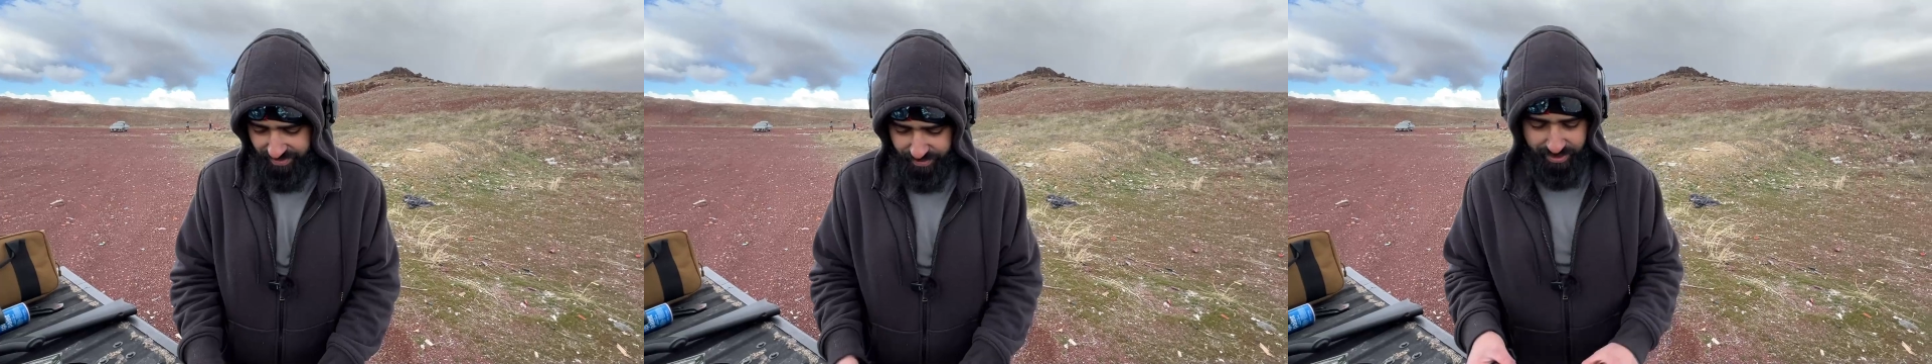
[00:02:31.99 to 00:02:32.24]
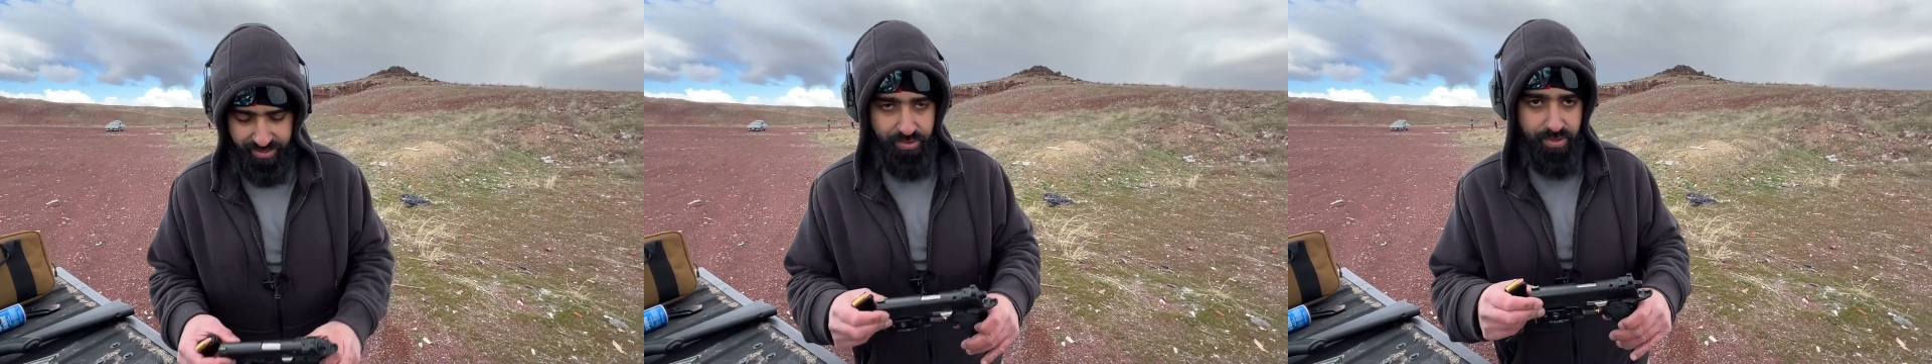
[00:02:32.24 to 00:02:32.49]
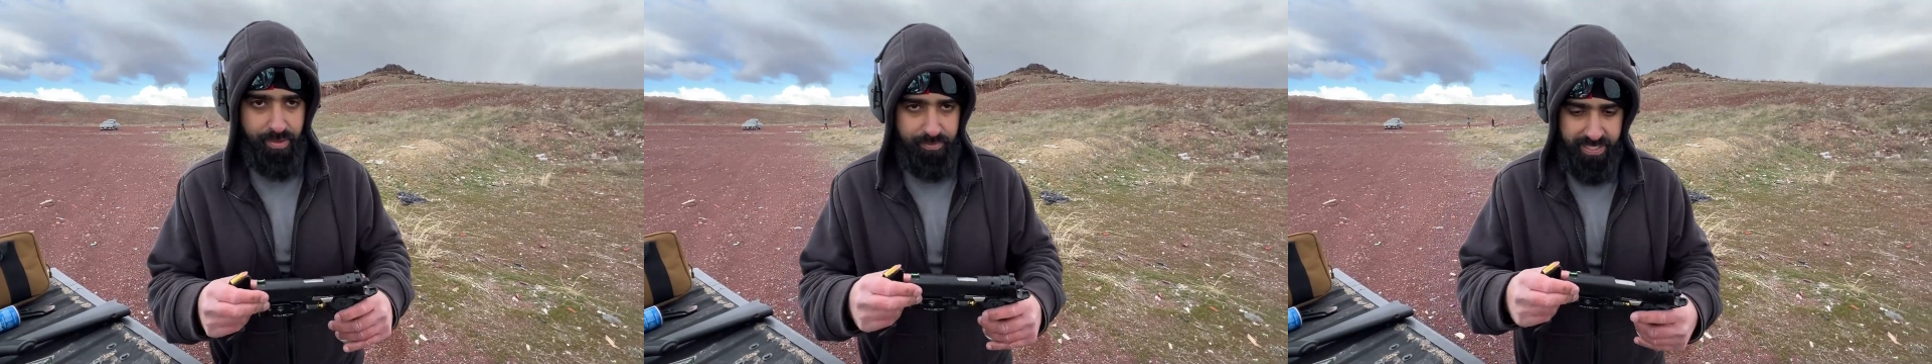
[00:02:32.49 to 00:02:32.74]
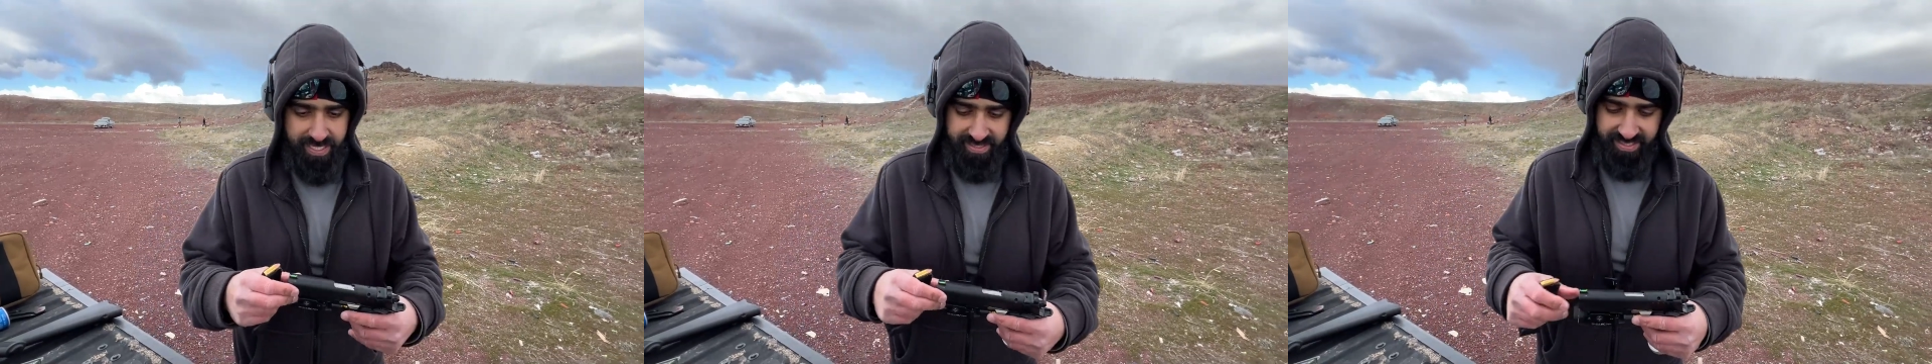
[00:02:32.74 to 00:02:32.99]
we're gonna do an
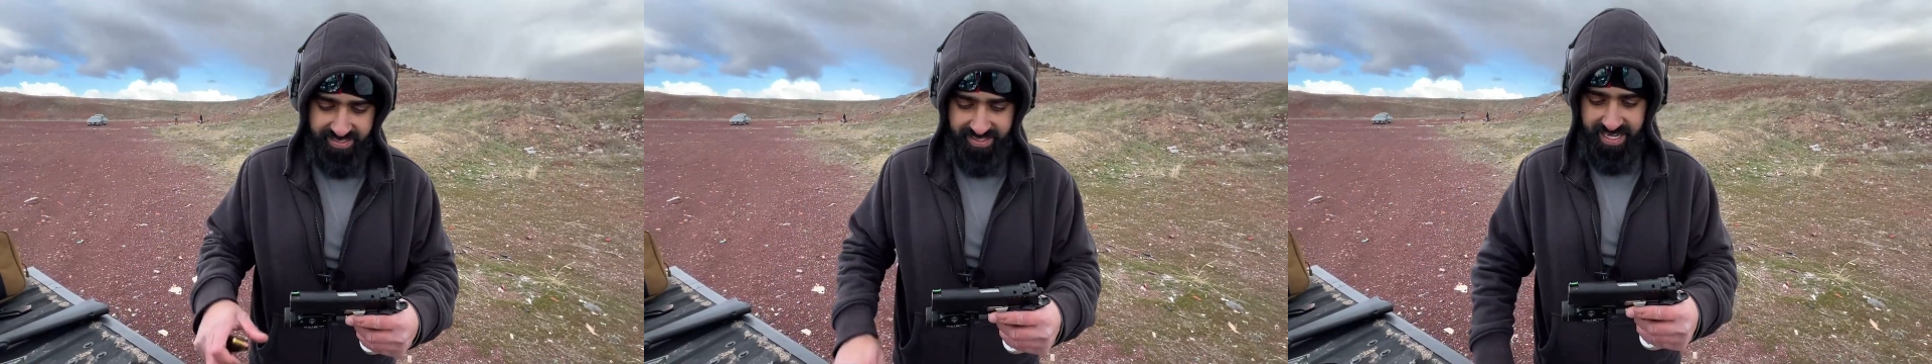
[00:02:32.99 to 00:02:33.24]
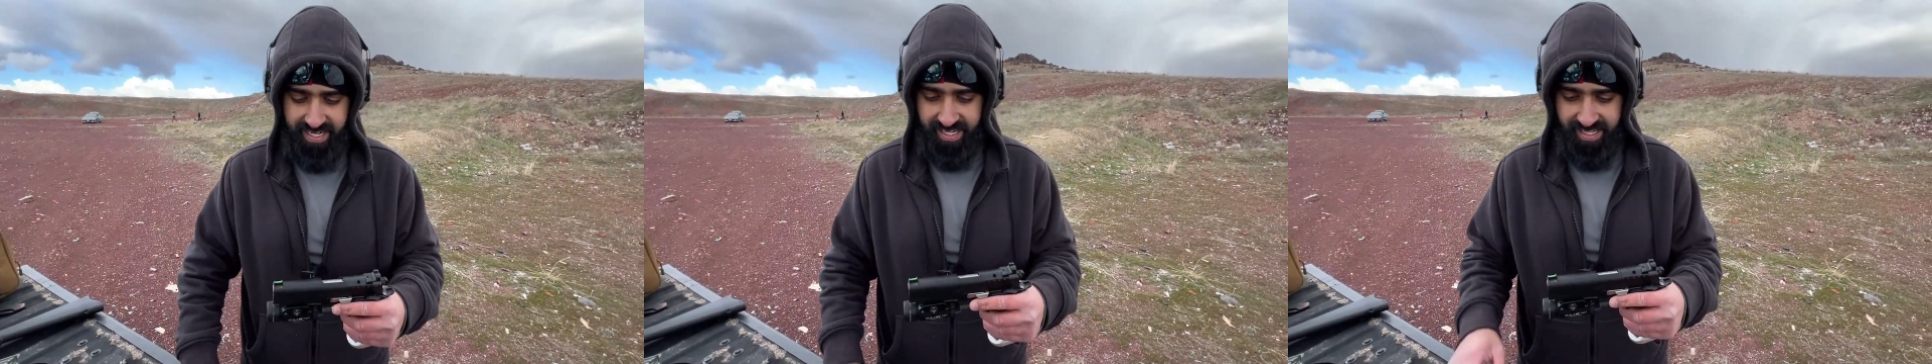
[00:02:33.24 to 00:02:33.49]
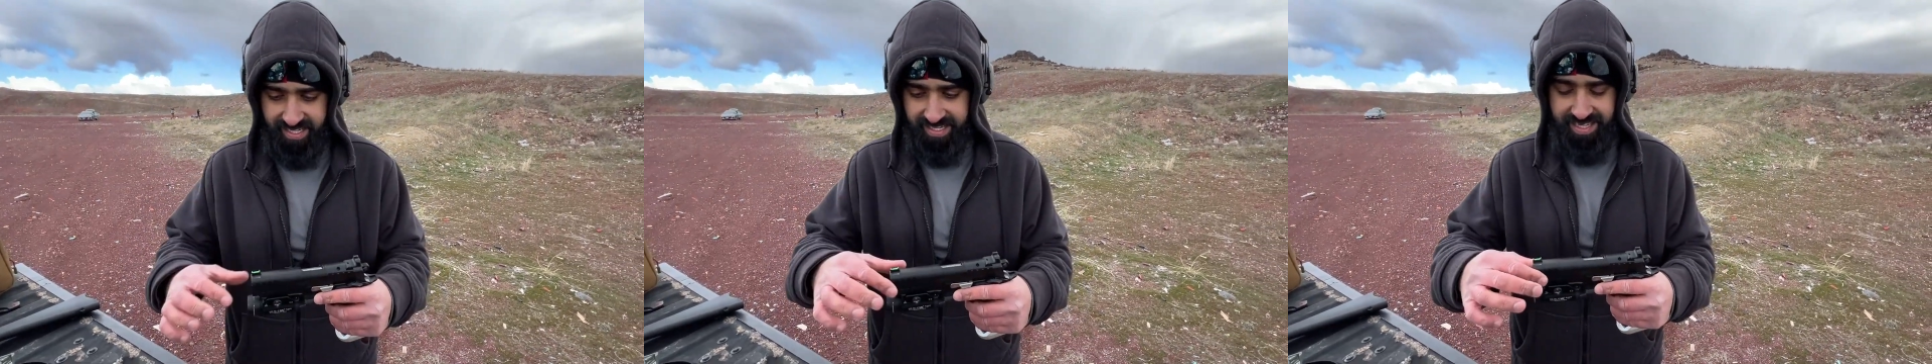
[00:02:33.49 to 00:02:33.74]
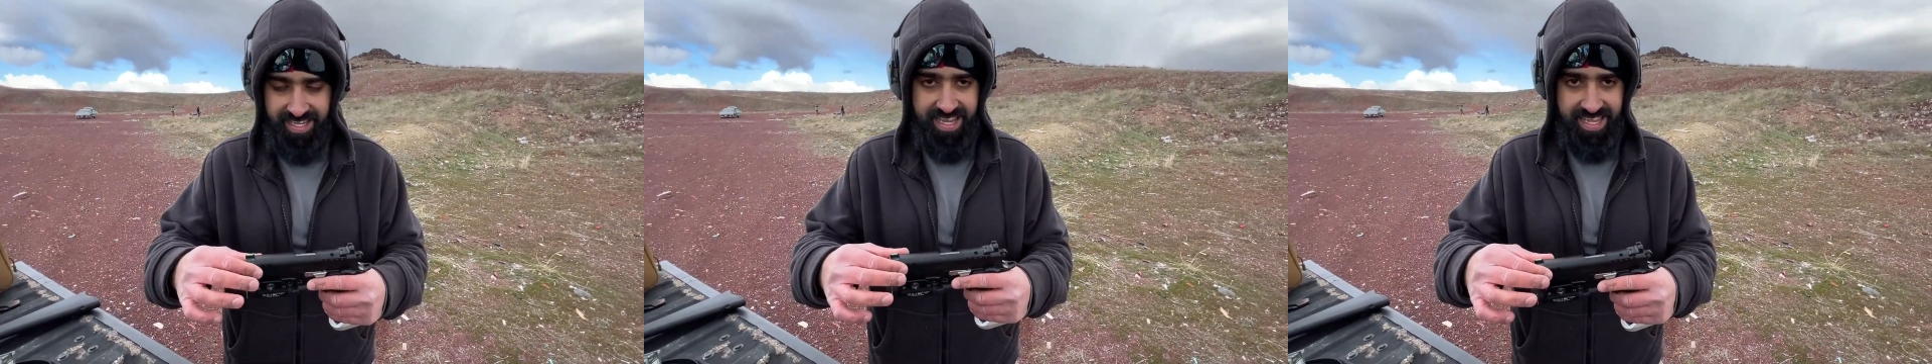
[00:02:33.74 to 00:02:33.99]
update on this guy. Look
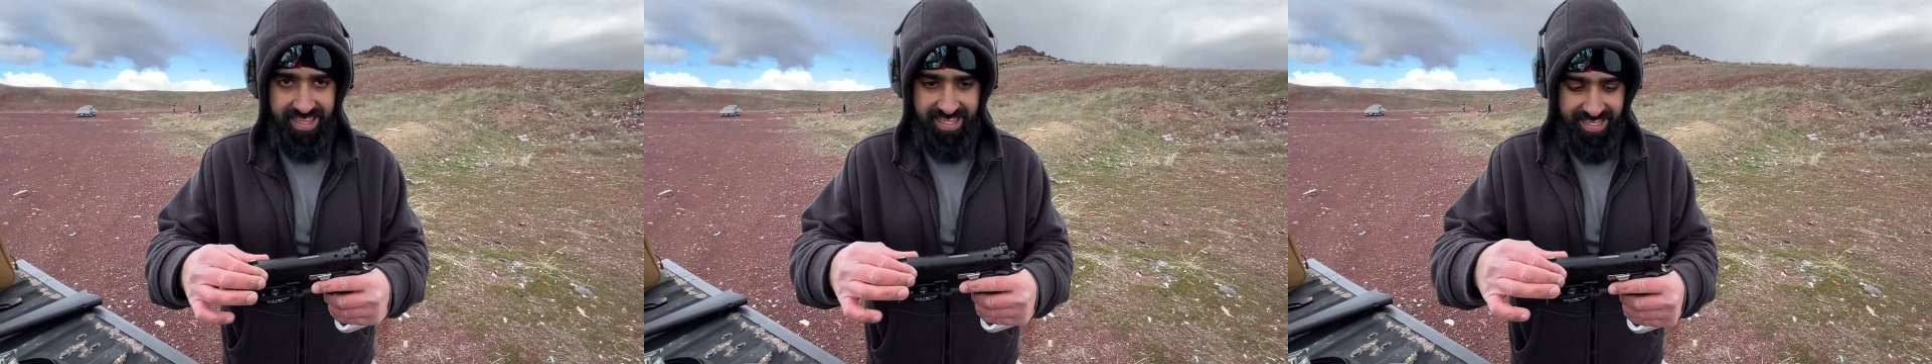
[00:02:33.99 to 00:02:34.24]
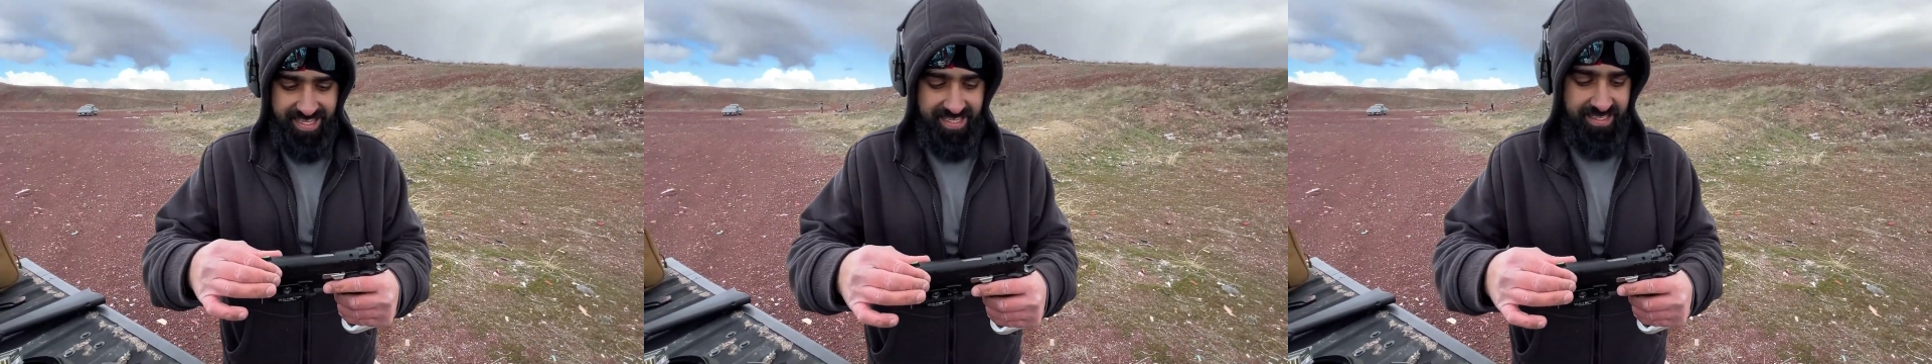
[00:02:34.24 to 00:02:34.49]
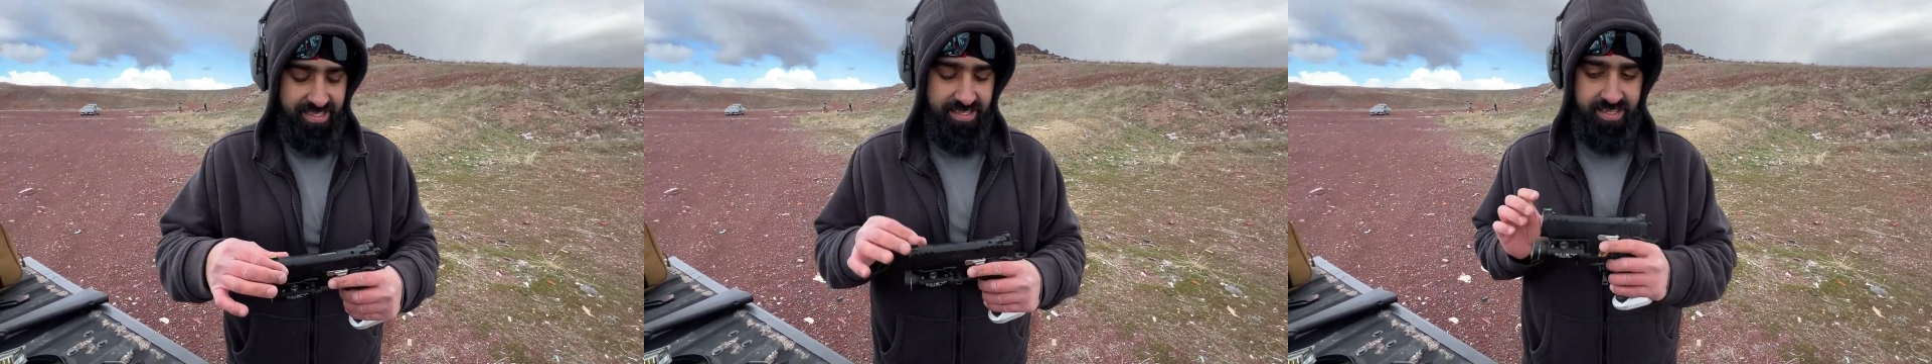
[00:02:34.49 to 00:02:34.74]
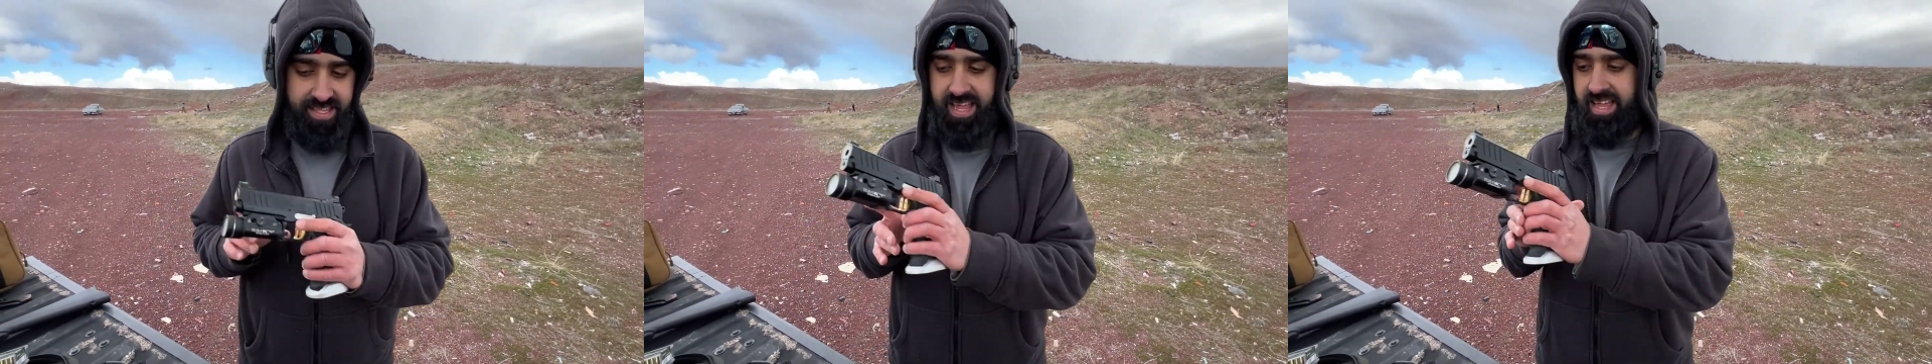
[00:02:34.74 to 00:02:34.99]

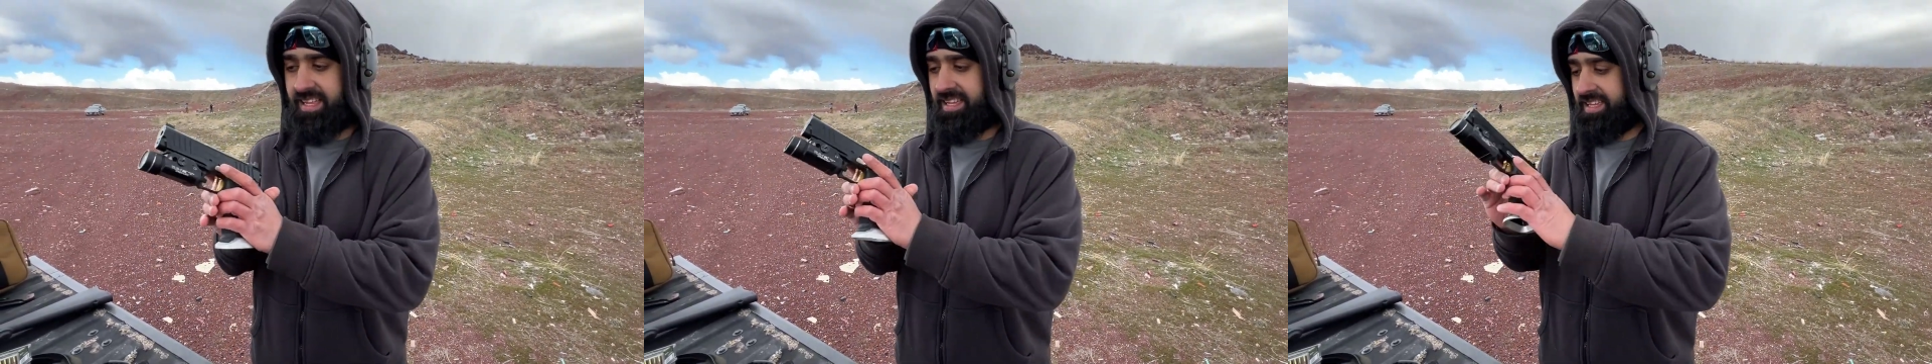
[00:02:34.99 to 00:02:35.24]
at that.